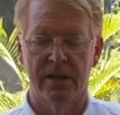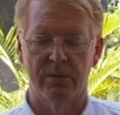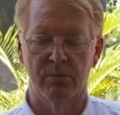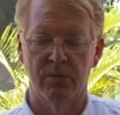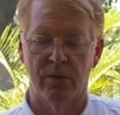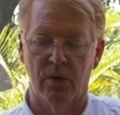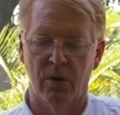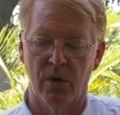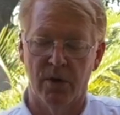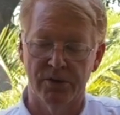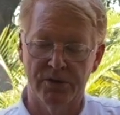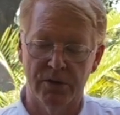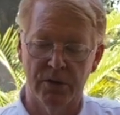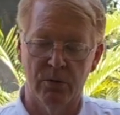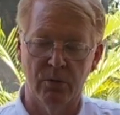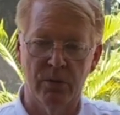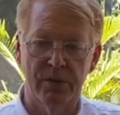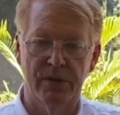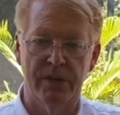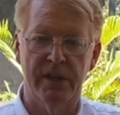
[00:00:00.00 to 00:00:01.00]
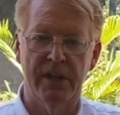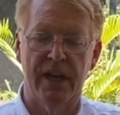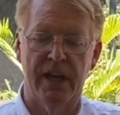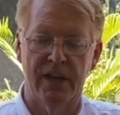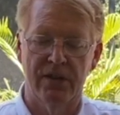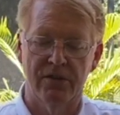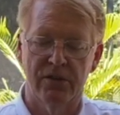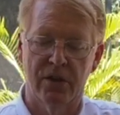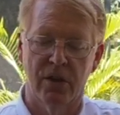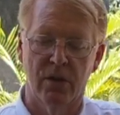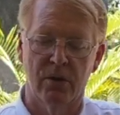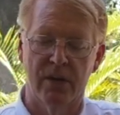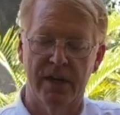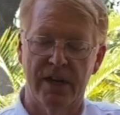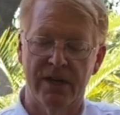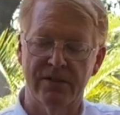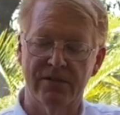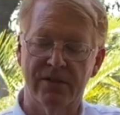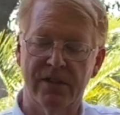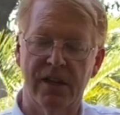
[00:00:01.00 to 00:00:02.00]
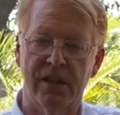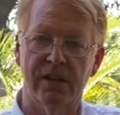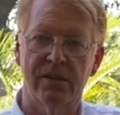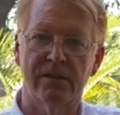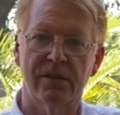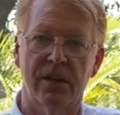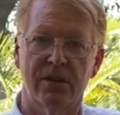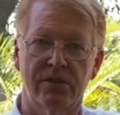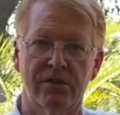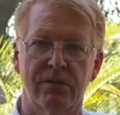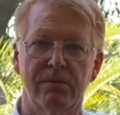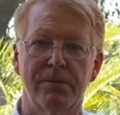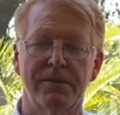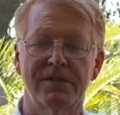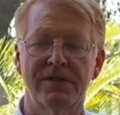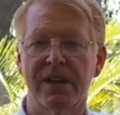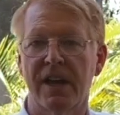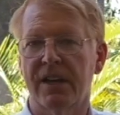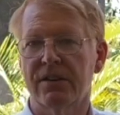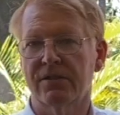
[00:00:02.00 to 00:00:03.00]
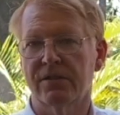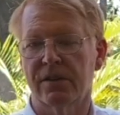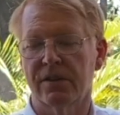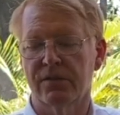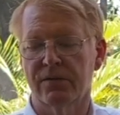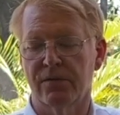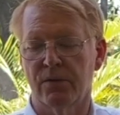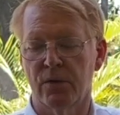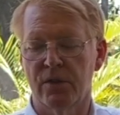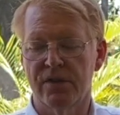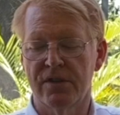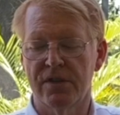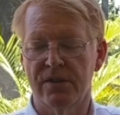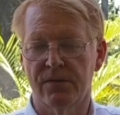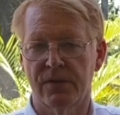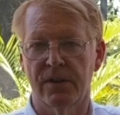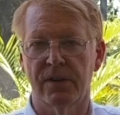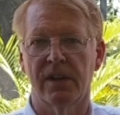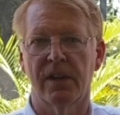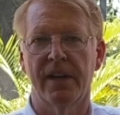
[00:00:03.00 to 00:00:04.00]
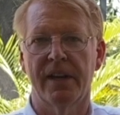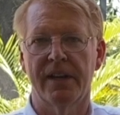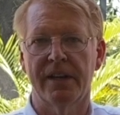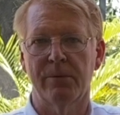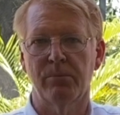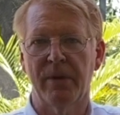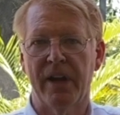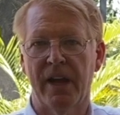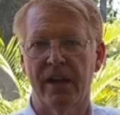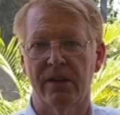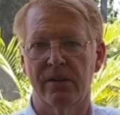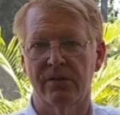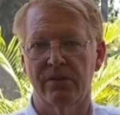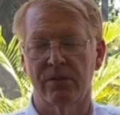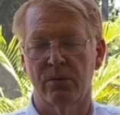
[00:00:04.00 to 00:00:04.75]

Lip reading: Also with the HO and N scale, customers asked us for different lighting patterns.